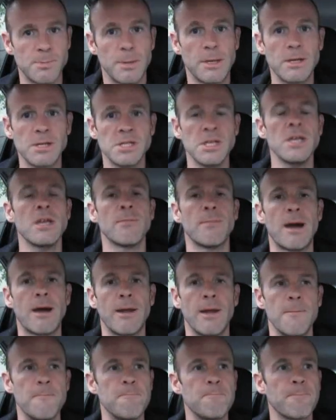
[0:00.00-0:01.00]
because think
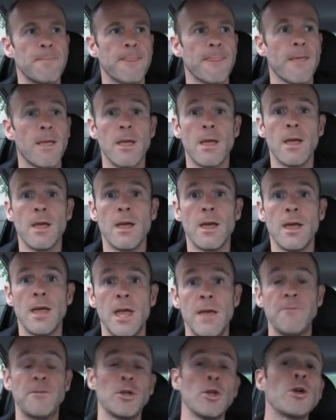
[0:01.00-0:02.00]
about it.
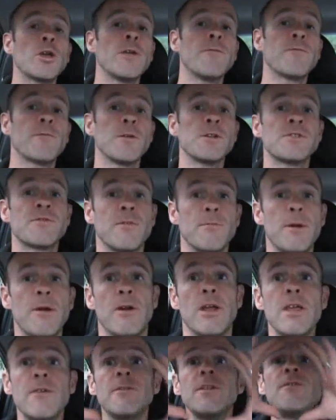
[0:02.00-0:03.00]
If you look in front of a
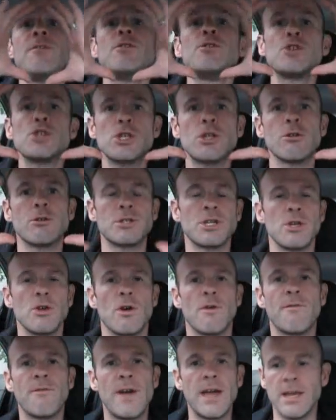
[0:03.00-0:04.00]
mirror, even if you just looked at
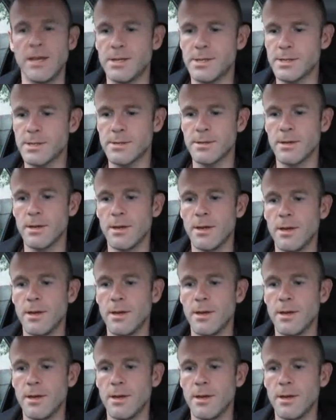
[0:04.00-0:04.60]
your face,